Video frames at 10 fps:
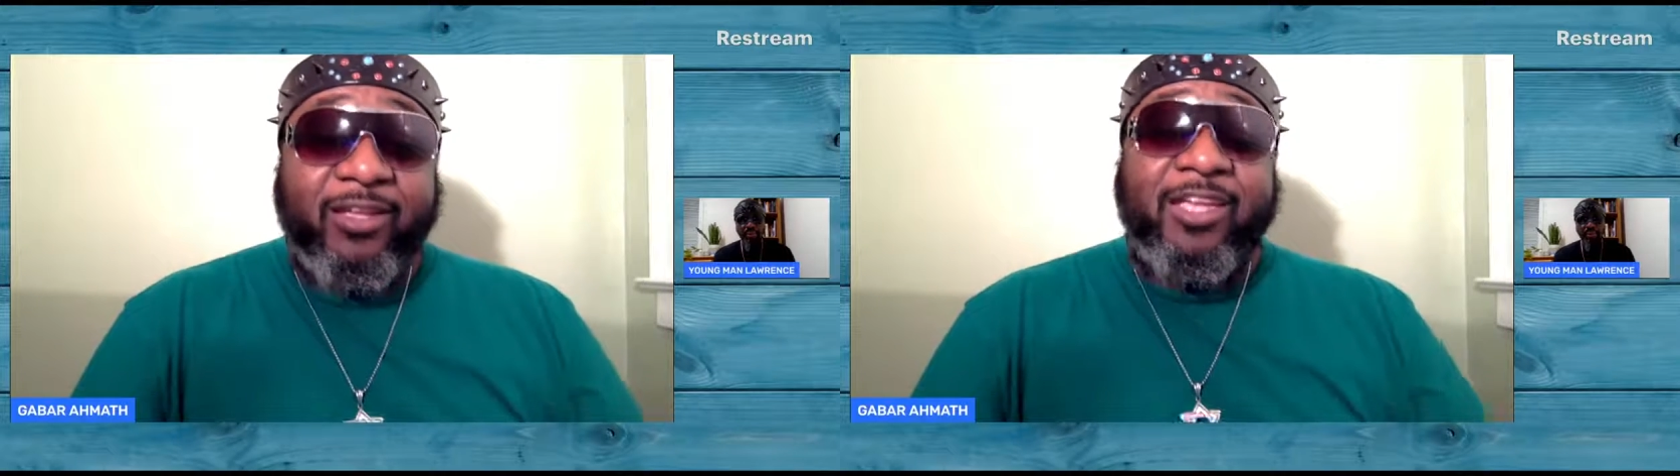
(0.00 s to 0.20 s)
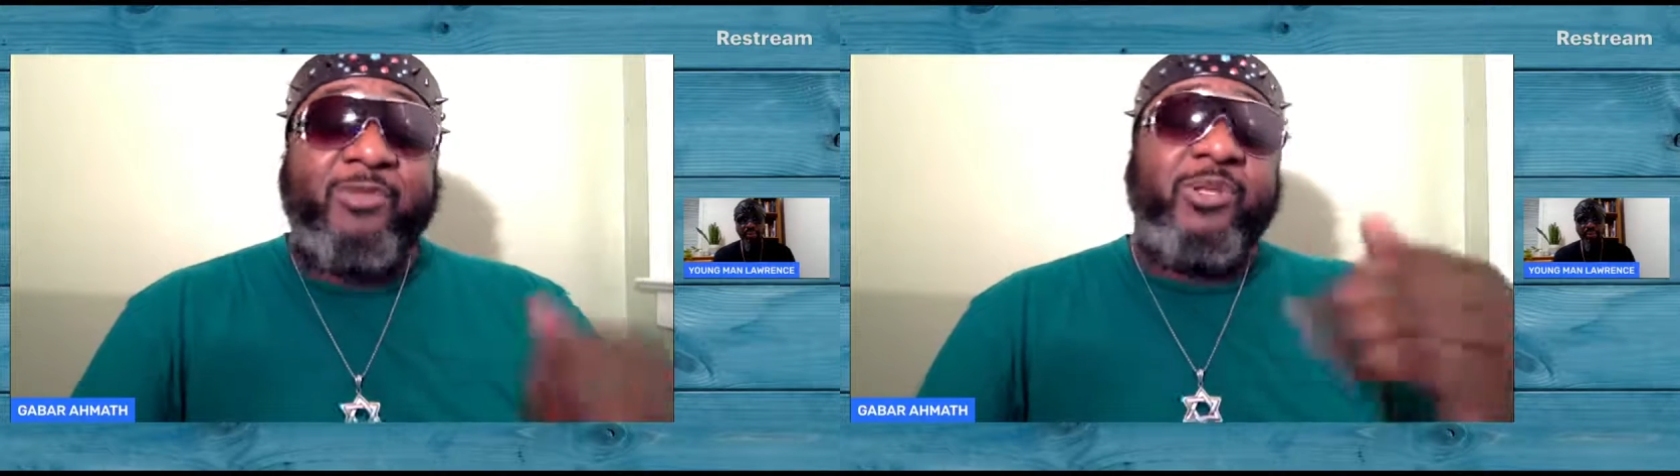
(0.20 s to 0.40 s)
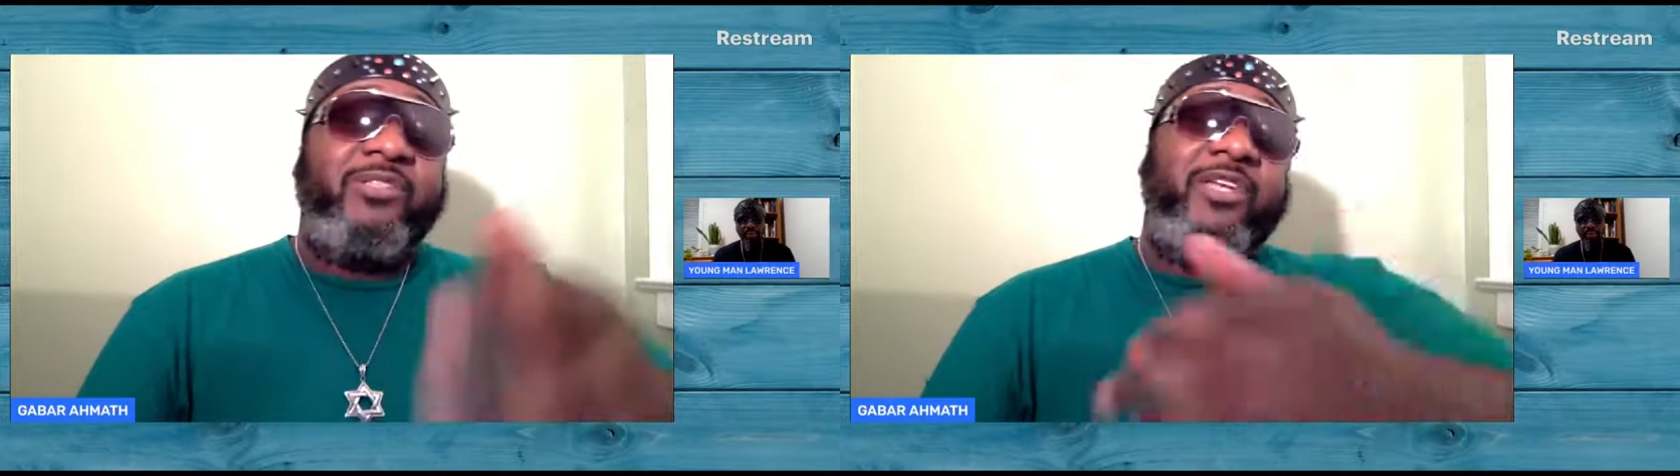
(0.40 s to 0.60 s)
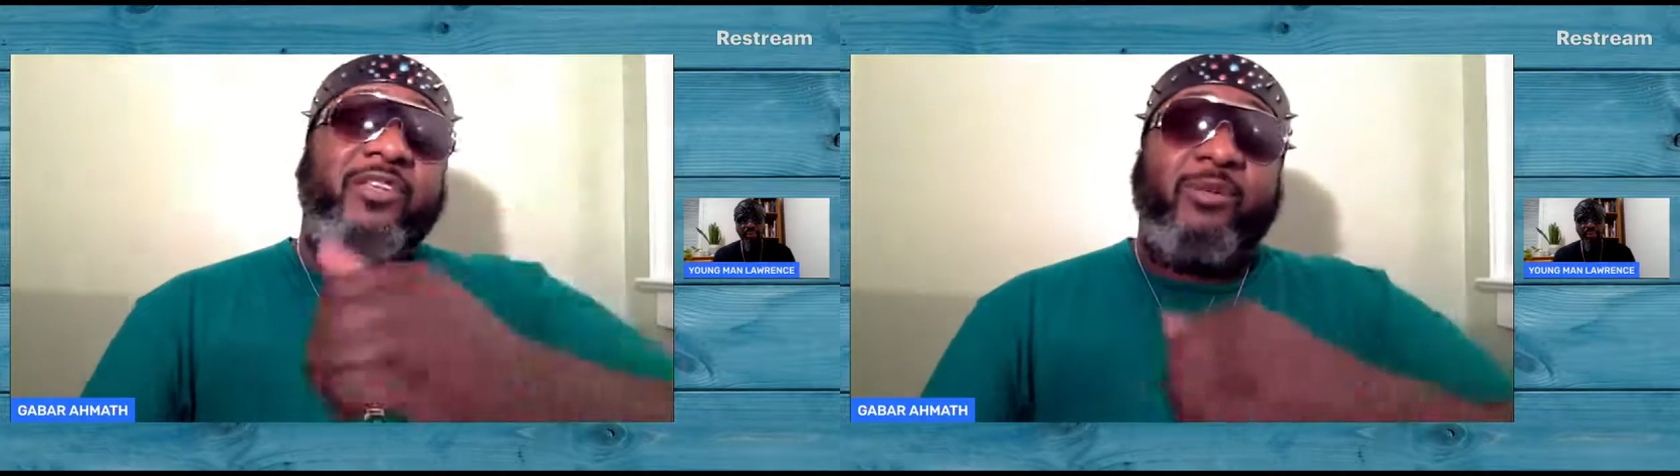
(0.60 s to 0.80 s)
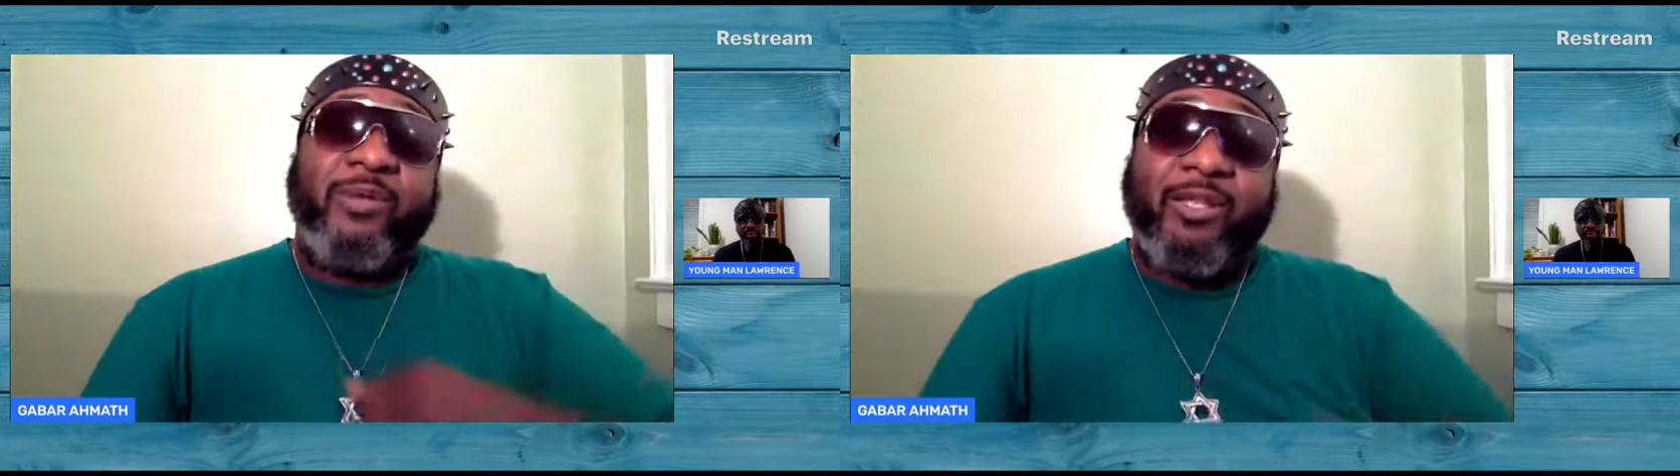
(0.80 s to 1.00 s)
Guess what he
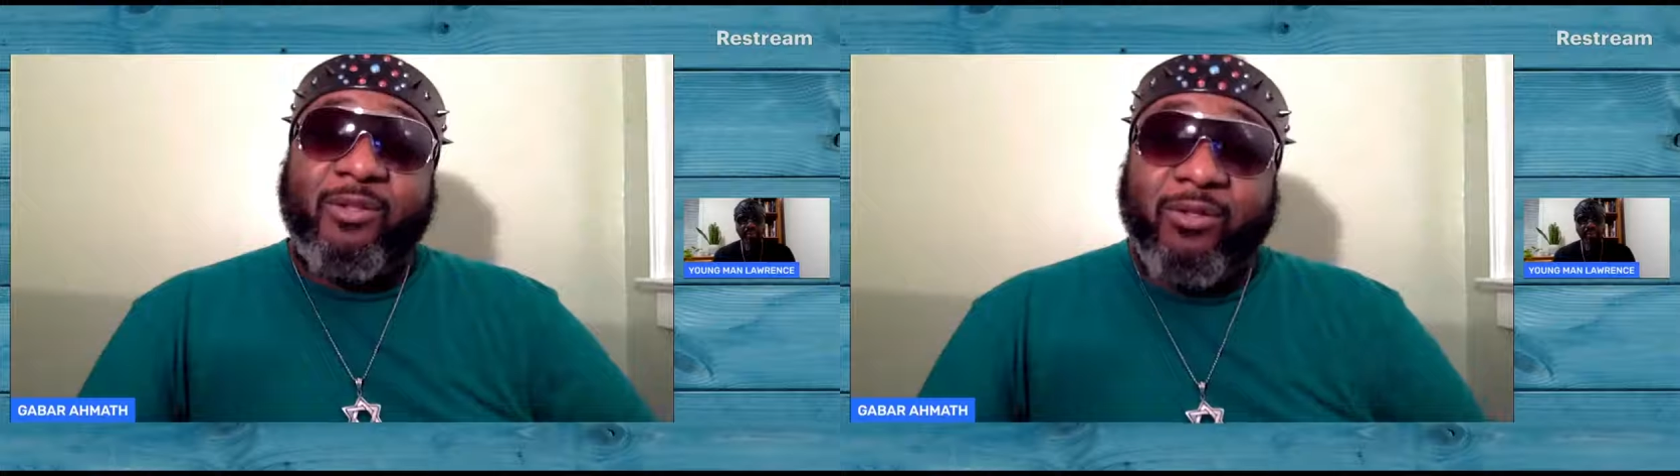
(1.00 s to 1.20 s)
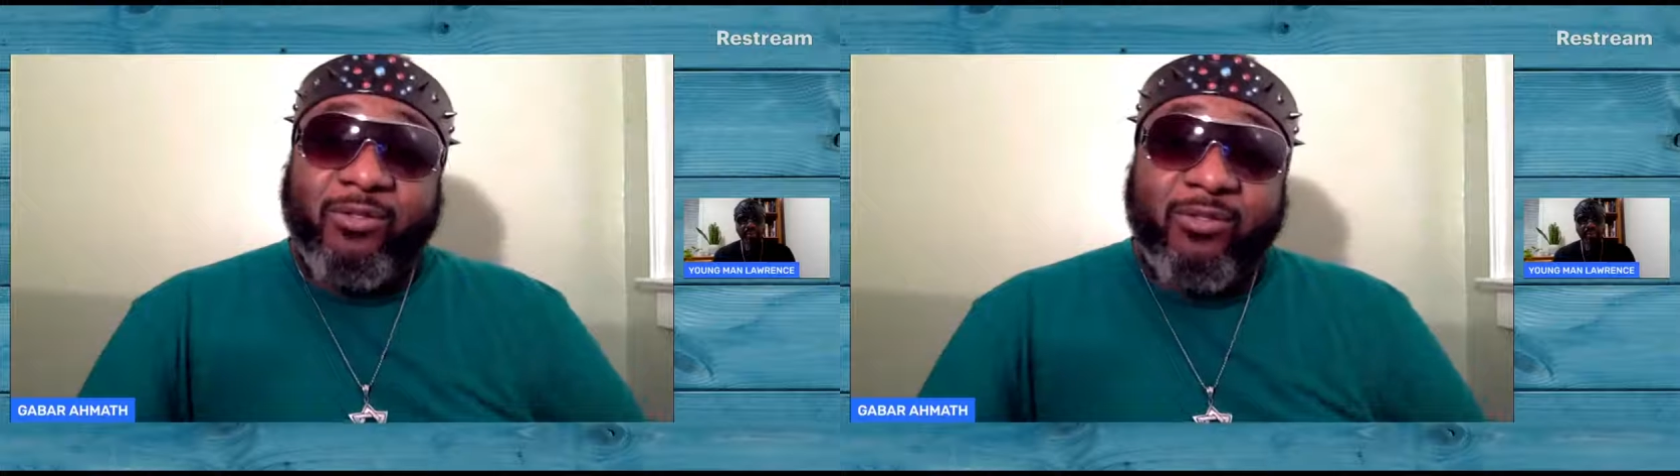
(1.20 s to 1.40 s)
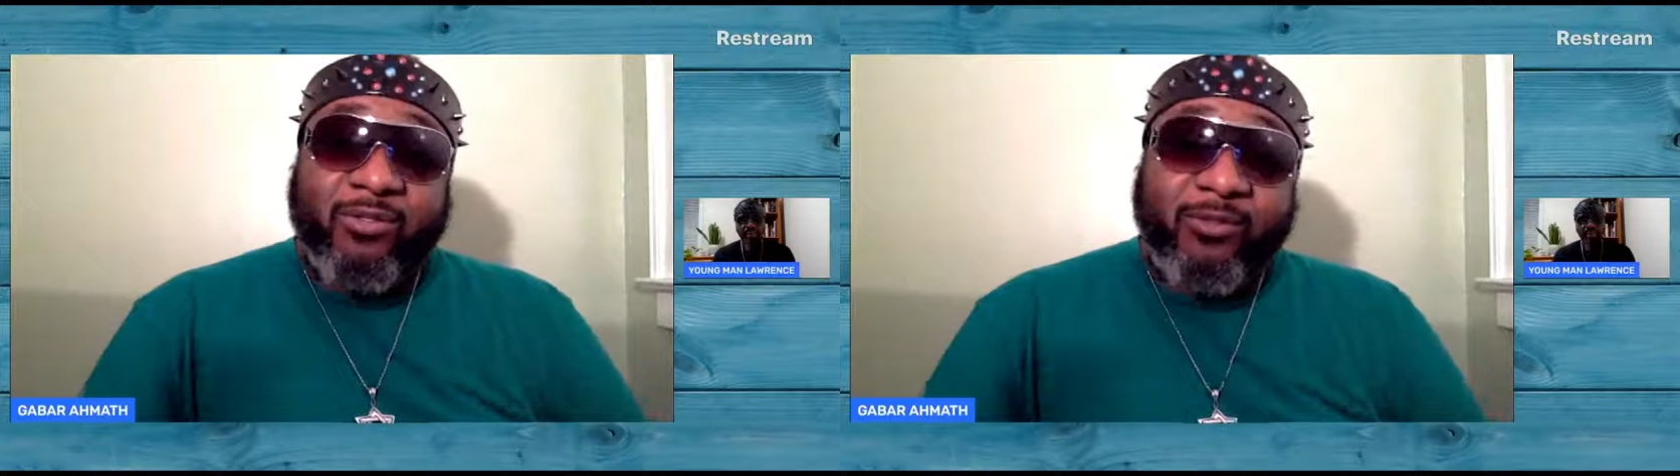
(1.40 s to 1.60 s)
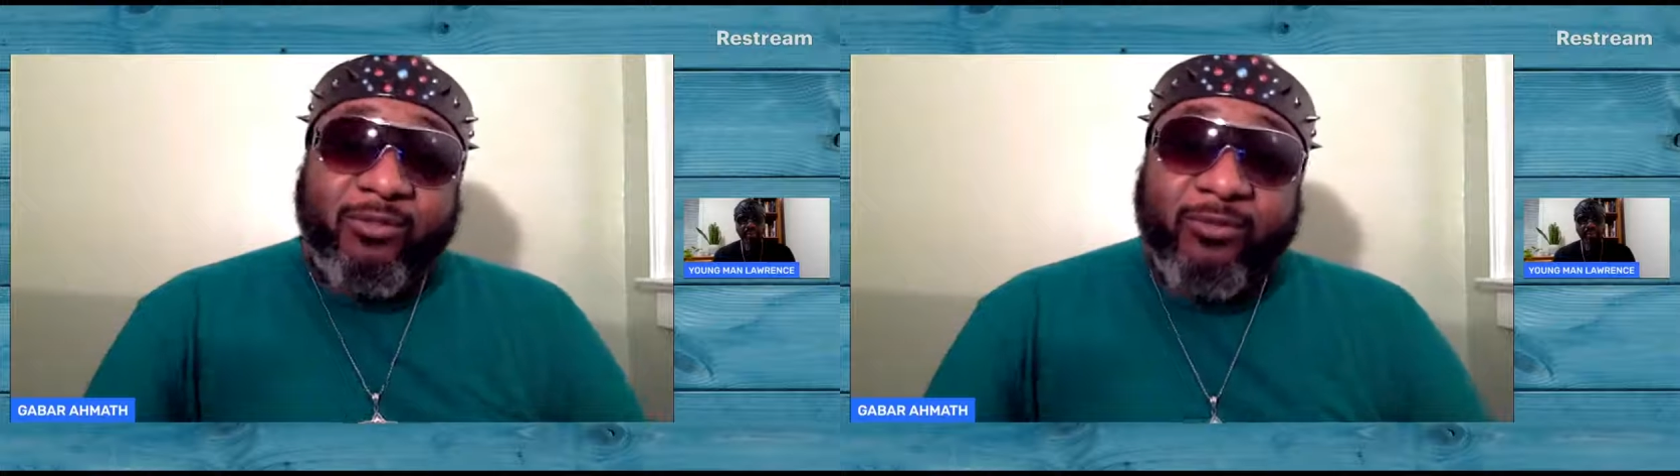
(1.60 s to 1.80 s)
said, young man, Lawrence?